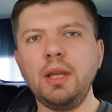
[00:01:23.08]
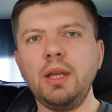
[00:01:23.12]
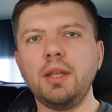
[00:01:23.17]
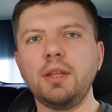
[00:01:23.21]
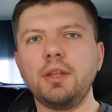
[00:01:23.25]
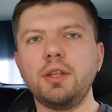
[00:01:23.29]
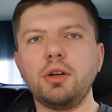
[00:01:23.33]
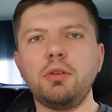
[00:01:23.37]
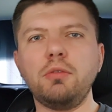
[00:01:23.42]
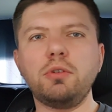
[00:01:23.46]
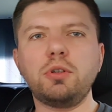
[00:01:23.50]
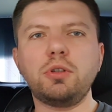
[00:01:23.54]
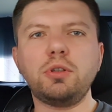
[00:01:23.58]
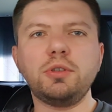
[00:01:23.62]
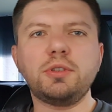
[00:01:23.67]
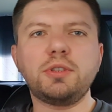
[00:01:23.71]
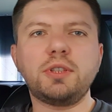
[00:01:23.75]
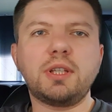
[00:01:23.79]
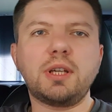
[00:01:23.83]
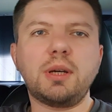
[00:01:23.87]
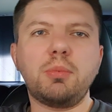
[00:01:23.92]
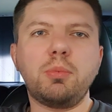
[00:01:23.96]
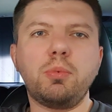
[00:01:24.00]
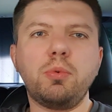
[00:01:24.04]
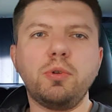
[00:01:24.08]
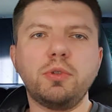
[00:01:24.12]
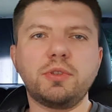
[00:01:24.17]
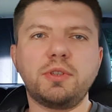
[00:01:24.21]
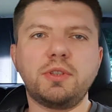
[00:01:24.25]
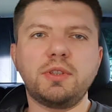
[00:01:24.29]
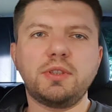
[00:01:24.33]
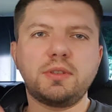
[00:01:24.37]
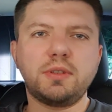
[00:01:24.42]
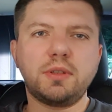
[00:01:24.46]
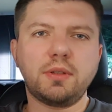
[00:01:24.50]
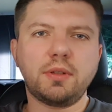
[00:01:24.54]
The overall setup was
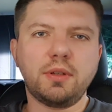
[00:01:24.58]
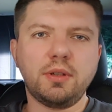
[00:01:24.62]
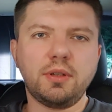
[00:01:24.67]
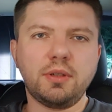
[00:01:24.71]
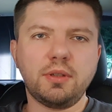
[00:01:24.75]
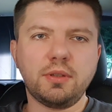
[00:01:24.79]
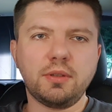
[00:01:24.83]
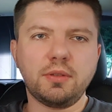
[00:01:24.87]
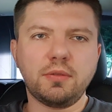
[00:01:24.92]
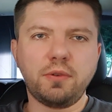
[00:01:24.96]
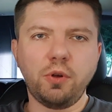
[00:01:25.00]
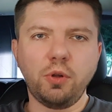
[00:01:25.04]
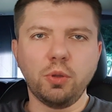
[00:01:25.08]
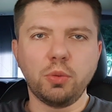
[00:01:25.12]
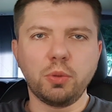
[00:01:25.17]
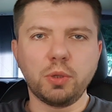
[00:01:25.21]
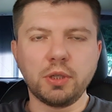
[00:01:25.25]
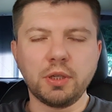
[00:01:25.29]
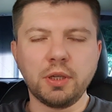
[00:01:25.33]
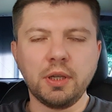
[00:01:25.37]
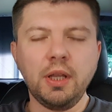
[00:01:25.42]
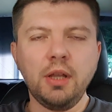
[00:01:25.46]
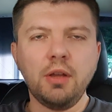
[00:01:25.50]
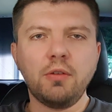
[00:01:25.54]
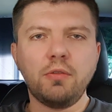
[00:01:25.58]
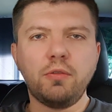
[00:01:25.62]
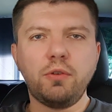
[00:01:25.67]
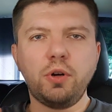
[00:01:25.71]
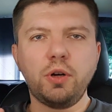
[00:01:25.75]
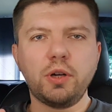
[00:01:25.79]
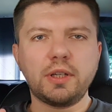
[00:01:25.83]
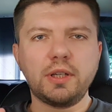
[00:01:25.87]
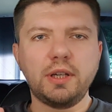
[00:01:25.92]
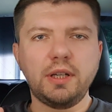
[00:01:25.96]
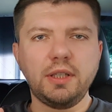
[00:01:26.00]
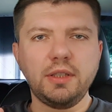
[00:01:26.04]
the following:
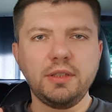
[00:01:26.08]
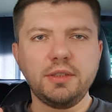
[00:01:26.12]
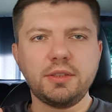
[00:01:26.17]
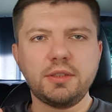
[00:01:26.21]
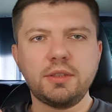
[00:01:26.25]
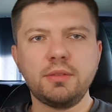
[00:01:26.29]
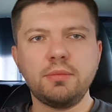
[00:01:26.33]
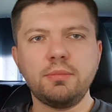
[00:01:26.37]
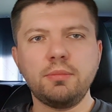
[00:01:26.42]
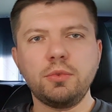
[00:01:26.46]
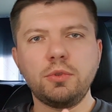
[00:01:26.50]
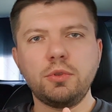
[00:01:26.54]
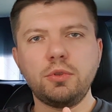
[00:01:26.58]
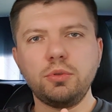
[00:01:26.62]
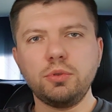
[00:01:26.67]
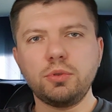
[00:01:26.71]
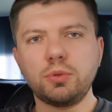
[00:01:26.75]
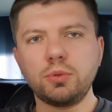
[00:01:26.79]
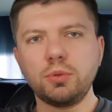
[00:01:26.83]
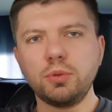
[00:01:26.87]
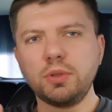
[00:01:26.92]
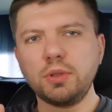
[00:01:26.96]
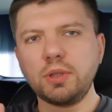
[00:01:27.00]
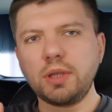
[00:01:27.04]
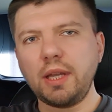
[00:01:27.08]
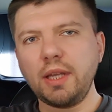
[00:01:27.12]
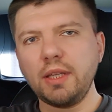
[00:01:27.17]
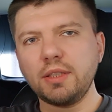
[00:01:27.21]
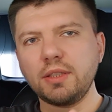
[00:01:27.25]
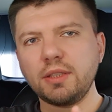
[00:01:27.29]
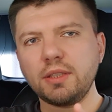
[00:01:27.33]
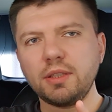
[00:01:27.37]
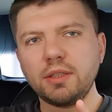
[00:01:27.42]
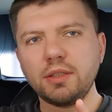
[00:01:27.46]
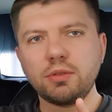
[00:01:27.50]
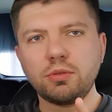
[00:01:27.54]
4 adults, 2
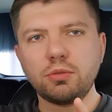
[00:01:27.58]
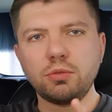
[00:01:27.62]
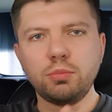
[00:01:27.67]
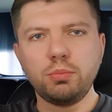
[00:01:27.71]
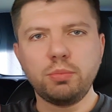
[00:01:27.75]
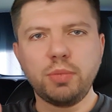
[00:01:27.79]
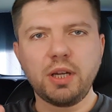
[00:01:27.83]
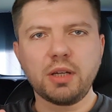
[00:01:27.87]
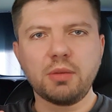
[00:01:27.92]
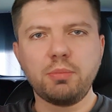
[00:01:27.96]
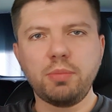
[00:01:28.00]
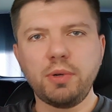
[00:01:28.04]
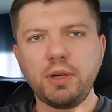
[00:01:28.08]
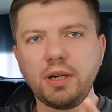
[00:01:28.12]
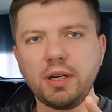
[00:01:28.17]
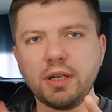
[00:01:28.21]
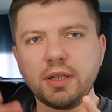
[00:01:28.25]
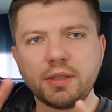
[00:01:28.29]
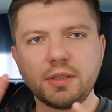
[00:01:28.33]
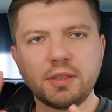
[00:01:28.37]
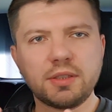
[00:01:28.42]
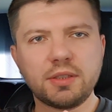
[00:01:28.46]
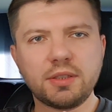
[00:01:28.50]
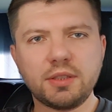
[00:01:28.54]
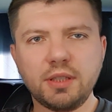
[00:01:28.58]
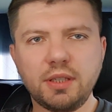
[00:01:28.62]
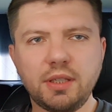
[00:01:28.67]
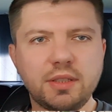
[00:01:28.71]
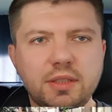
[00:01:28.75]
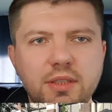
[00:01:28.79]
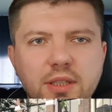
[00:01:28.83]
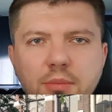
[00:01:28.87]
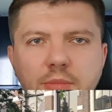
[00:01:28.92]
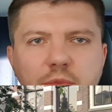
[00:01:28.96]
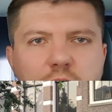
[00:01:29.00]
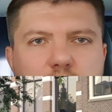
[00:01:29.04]
suitcases, 2 backpacks
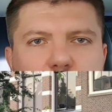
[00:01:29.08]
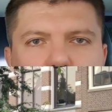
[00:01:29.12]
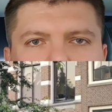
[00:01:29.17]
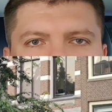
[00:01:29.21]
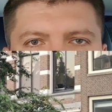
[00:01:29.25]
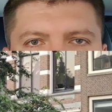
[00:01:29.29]
and some small